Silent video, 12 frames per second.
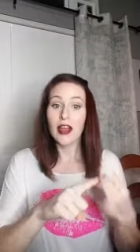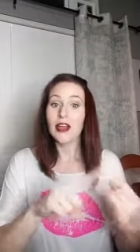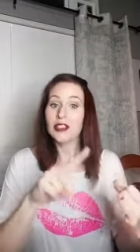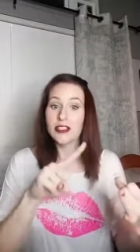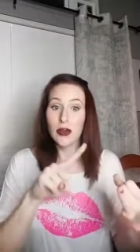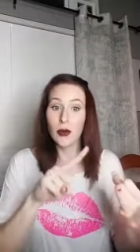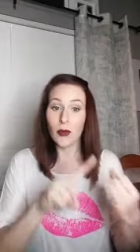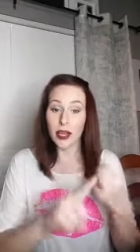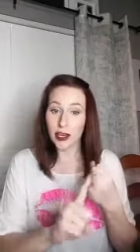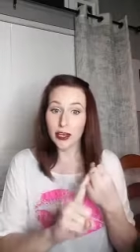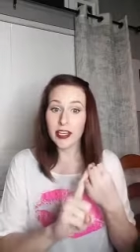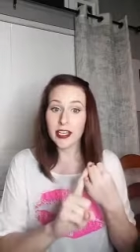So what
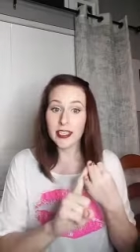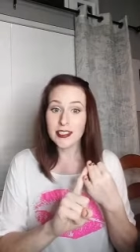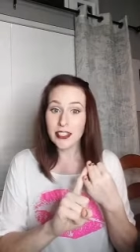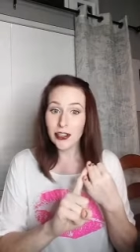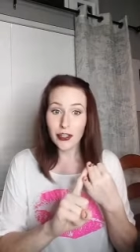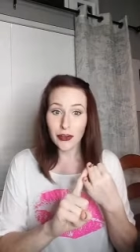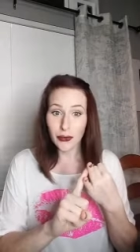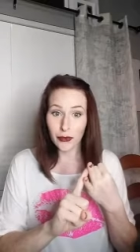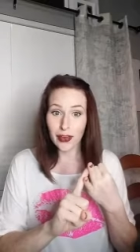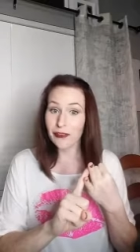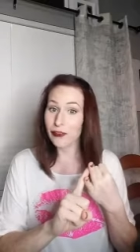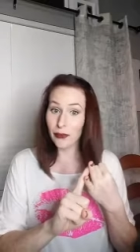you're gonna do,
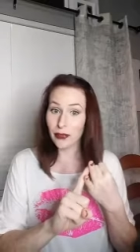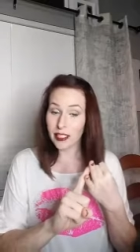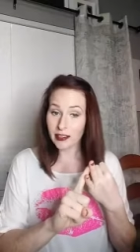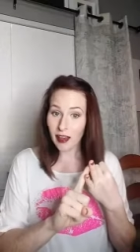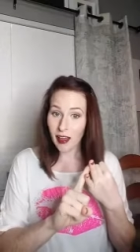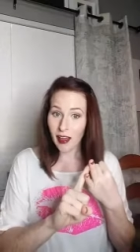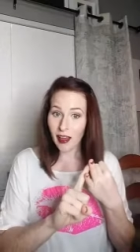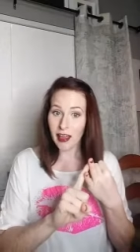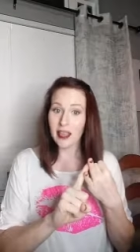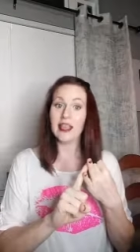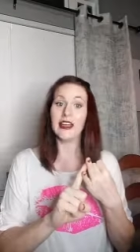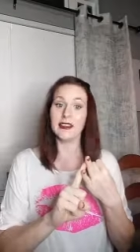if you
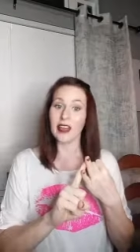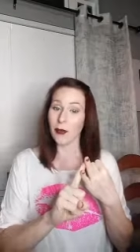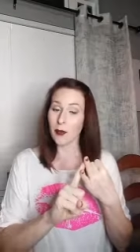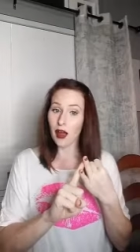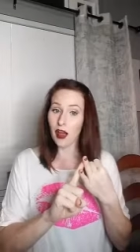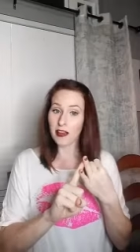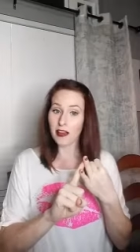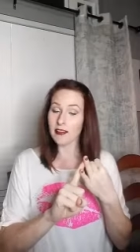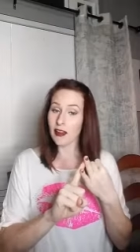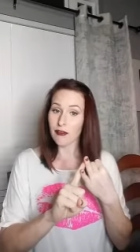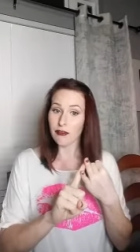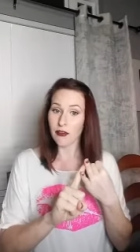cannot get that product
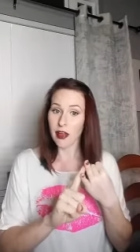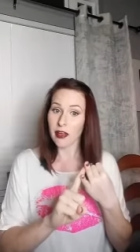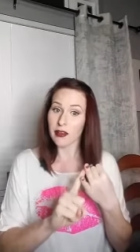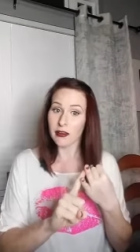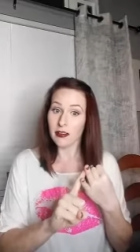up front